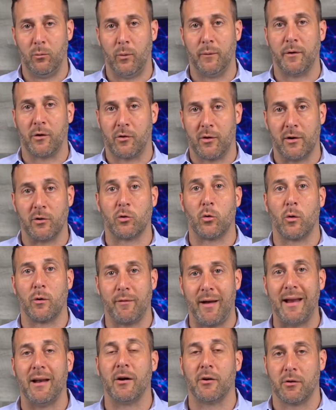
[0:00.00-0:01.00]
credit score of
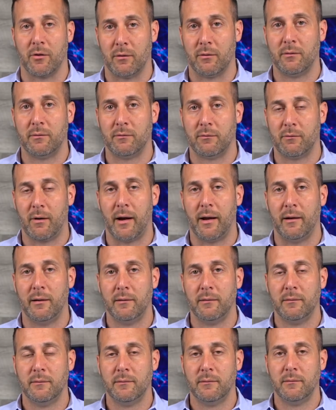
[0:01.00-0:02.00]
800, right?
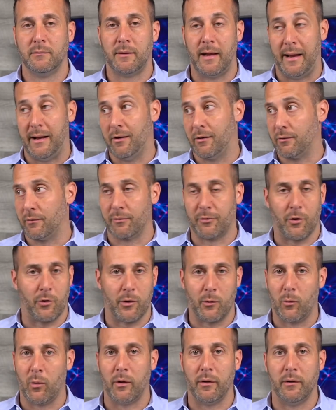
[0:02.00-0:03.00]

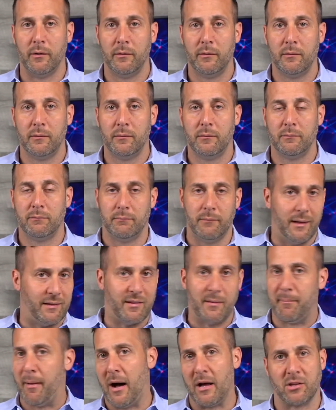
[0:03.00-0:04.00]
831. It's
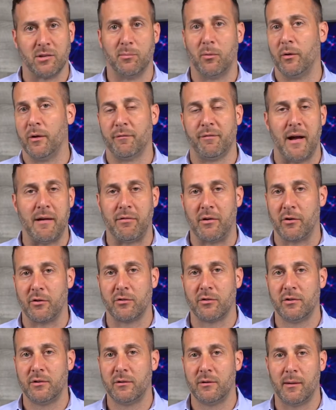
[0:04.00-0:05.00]
impossible in the 500.
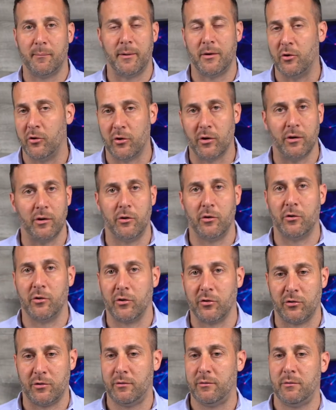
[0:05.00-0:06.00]
I mean, you're
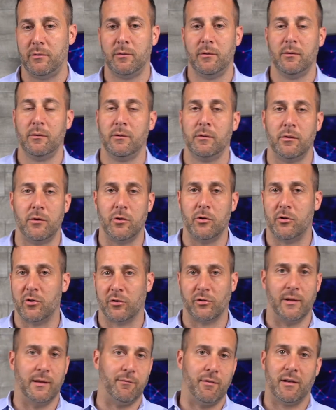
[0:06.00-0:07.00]
just
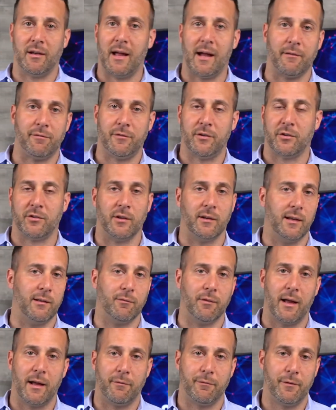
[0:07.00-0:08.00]
living life just to live
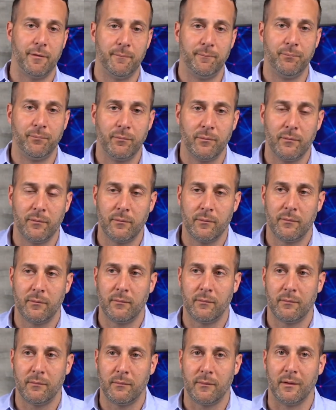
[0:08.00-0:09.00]
life.
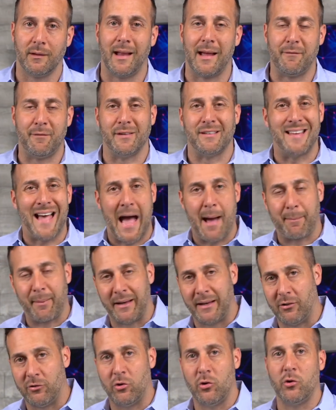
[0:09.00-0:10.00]
Life is
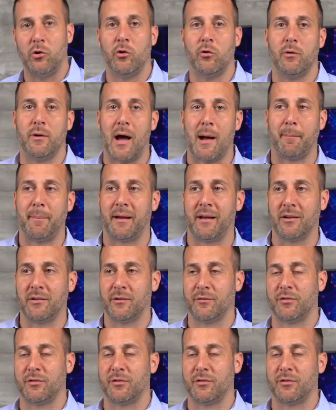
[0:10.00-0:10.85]
happening to you, not because of